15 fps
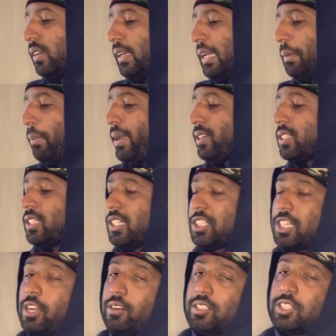he basically just
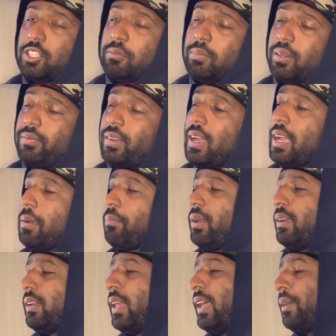showed it to you, but if y'all ain't
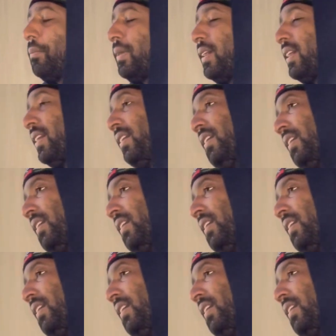peeked that, man,